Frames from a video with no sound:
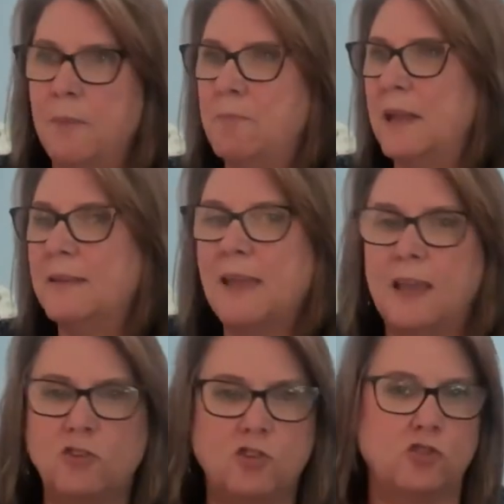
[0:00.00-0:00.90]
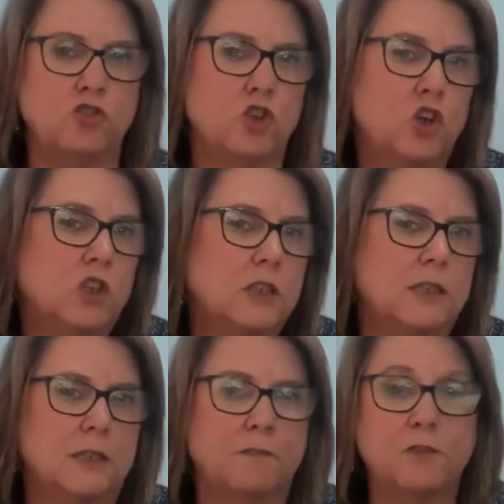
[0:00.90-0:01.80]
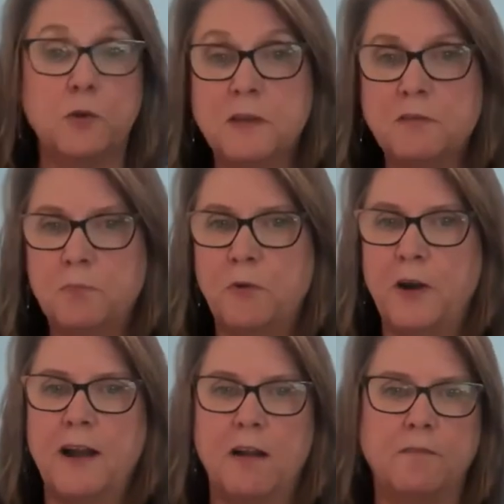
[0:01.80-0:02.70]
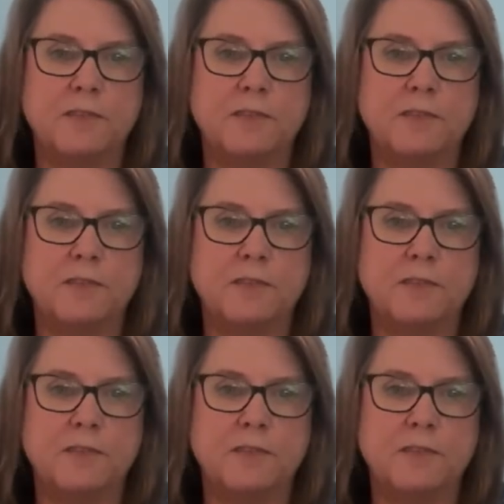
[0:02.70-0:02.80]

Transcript: meditation, journaling, affirmative prayer,